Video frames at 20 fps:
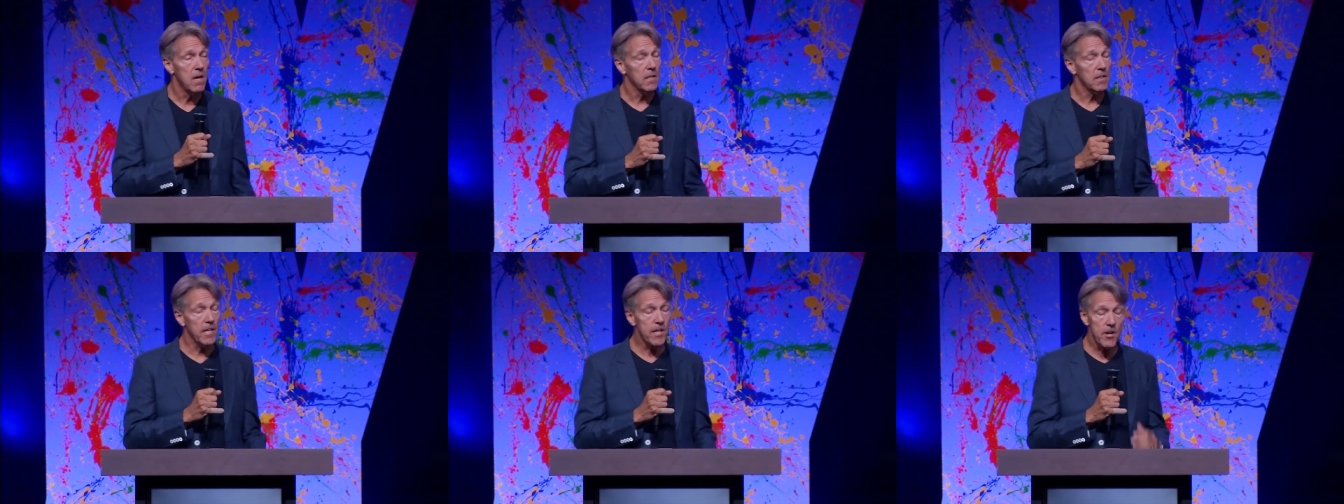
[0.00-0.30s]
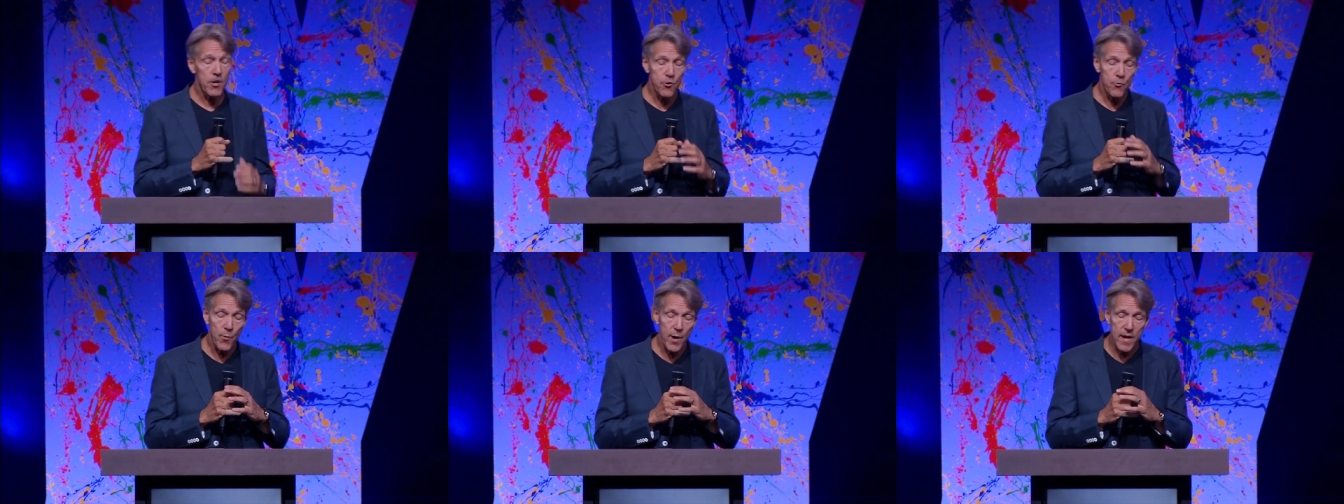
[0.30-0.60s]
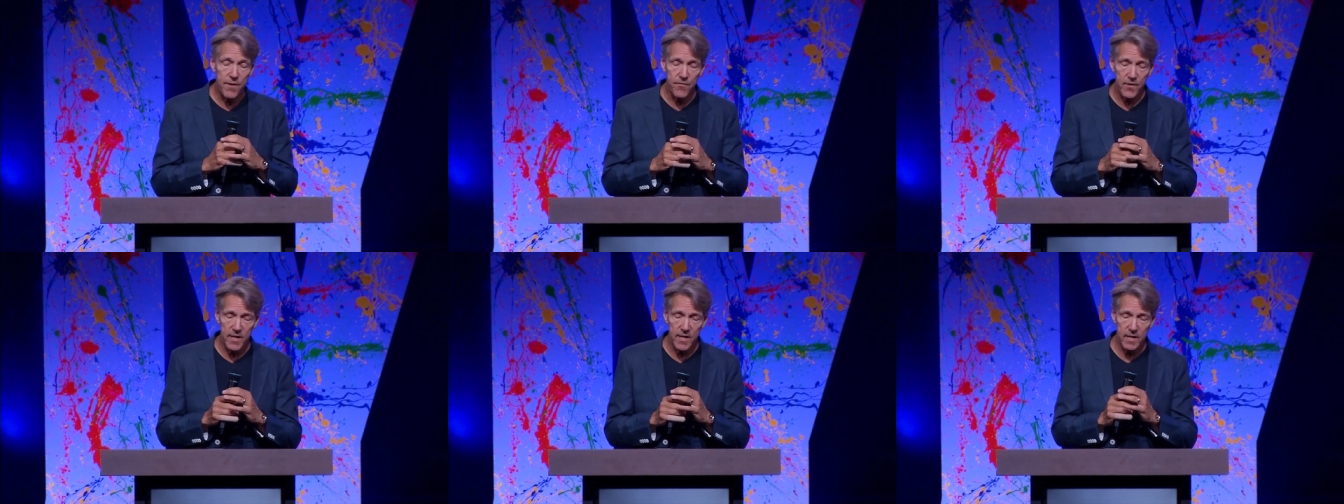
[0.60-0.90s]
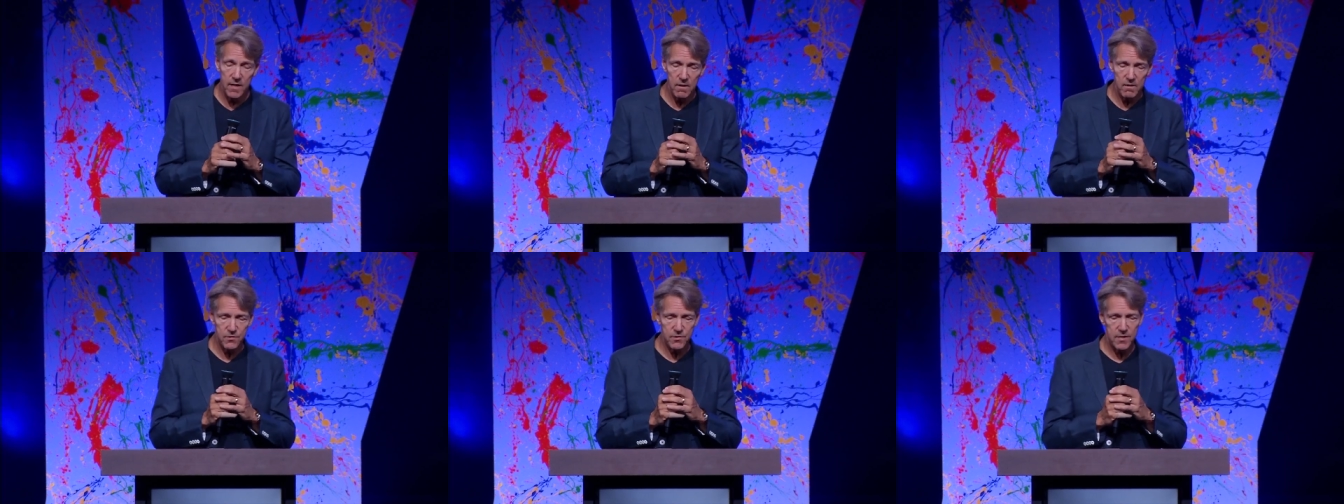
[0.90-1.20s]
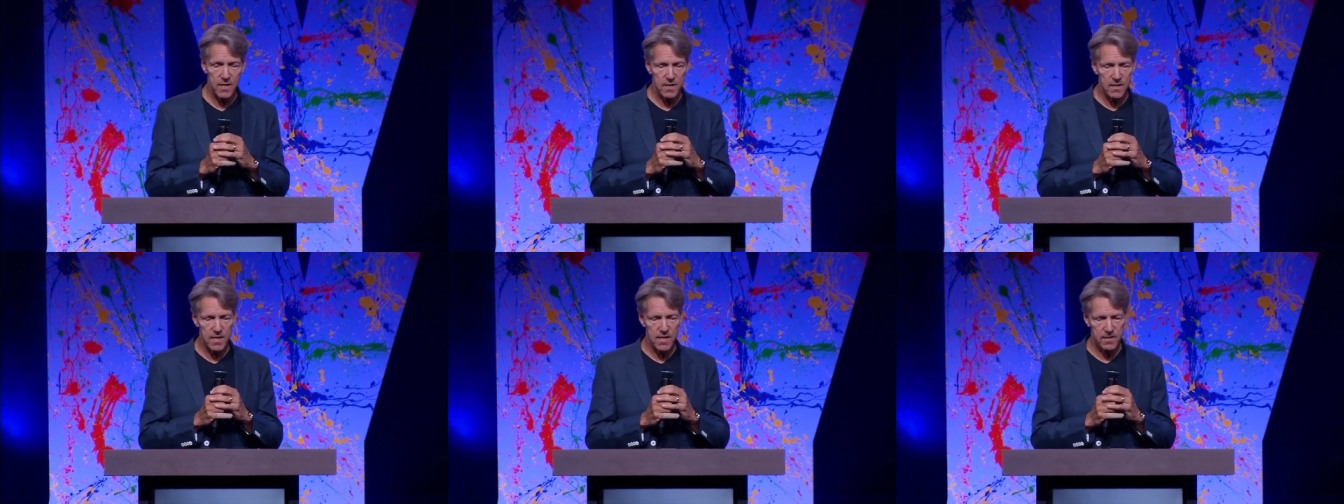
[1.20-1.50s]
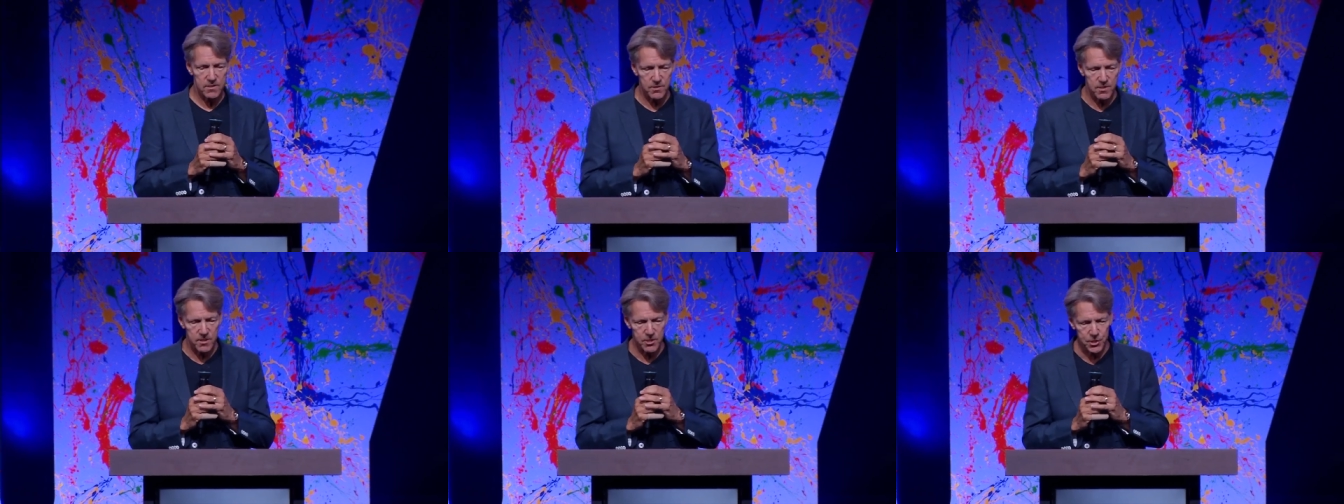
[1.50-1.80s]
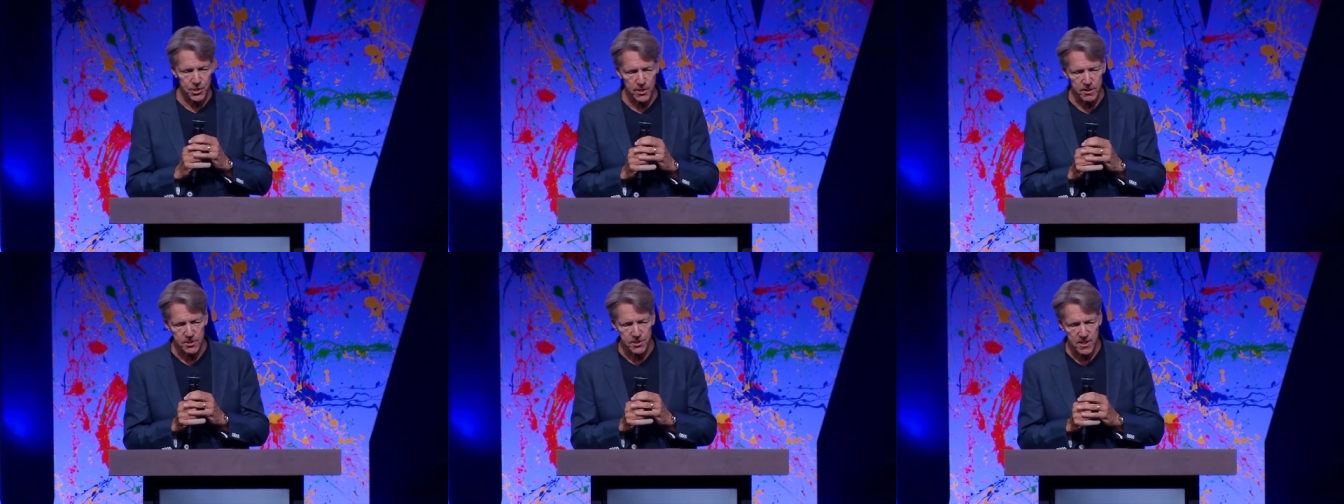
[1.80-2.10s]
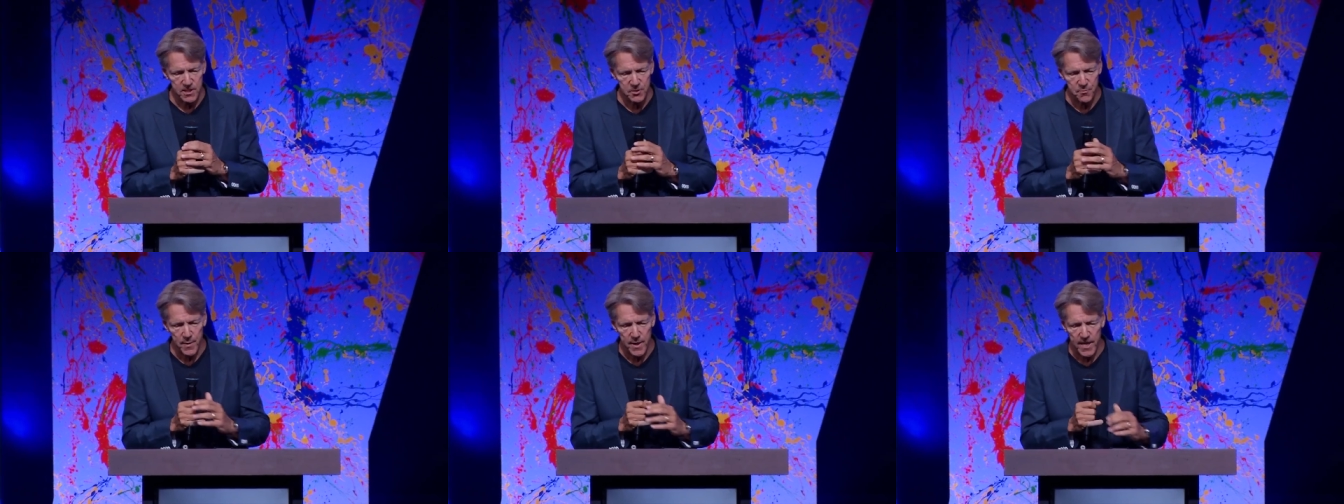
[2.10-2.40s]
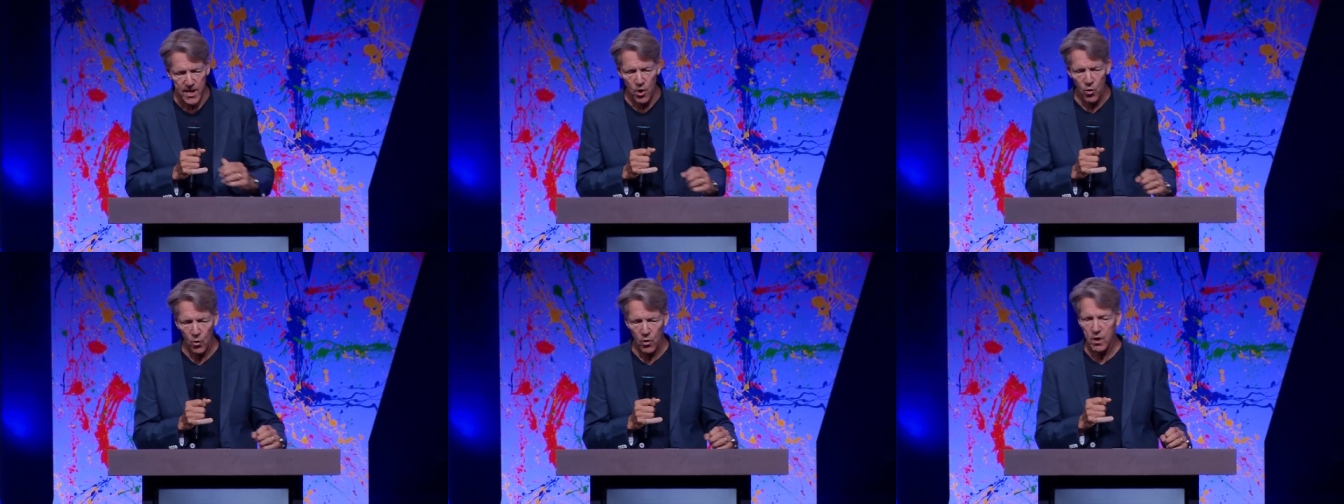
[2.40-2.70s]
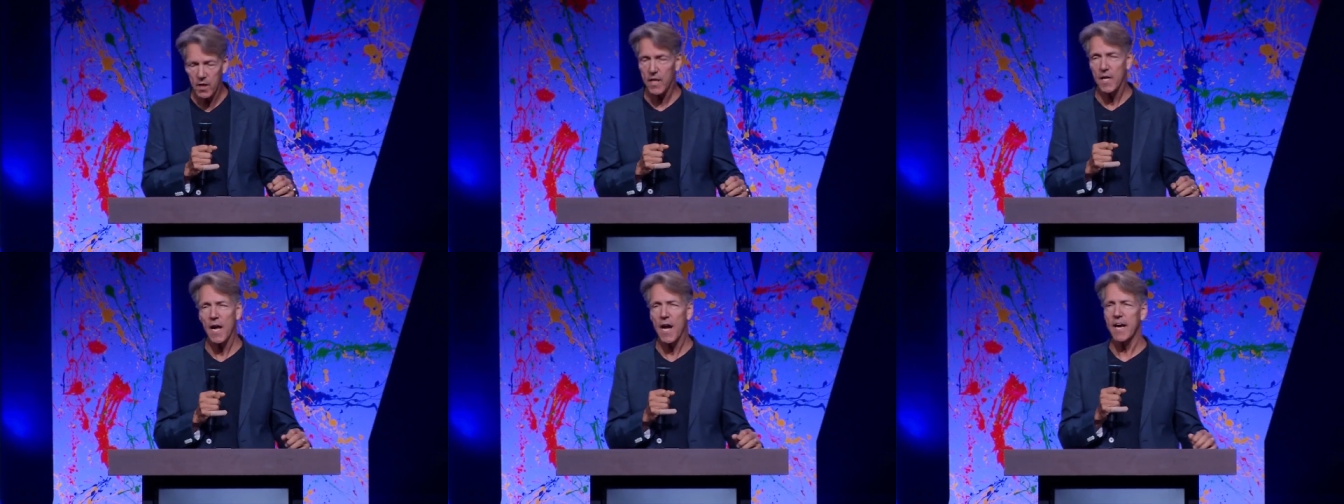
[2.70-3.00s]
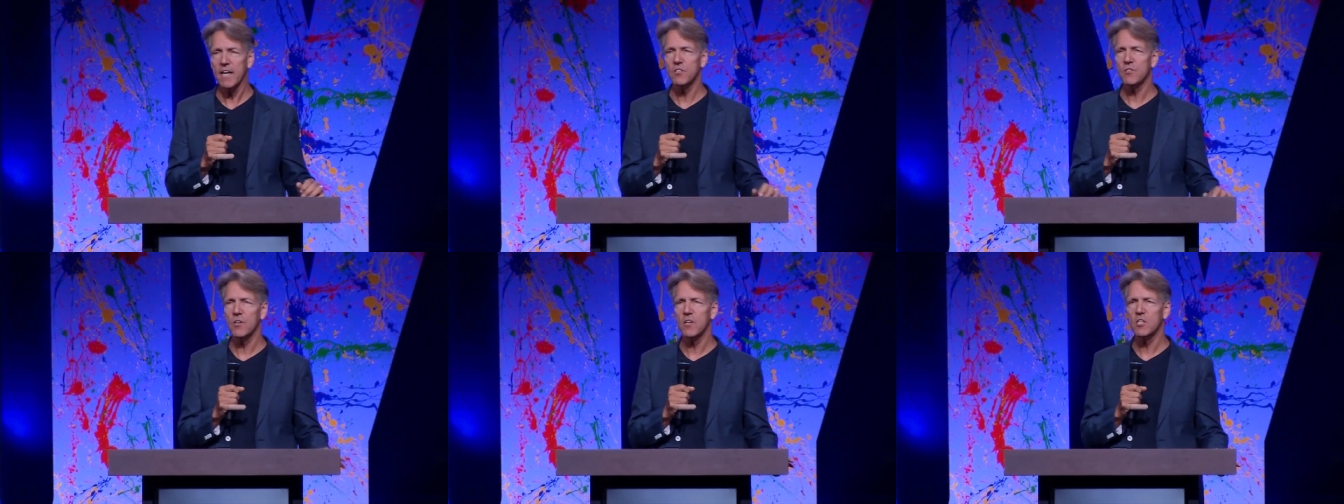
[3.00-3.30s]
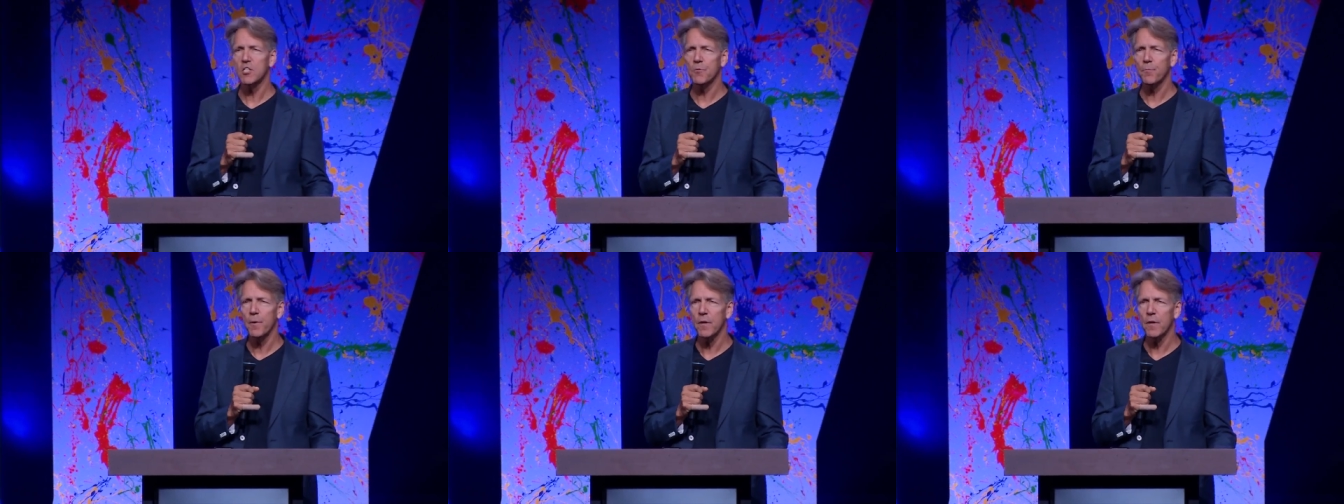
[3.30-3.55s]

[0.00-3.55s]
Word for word: Leonard Ravenhill said this The church has many organizers,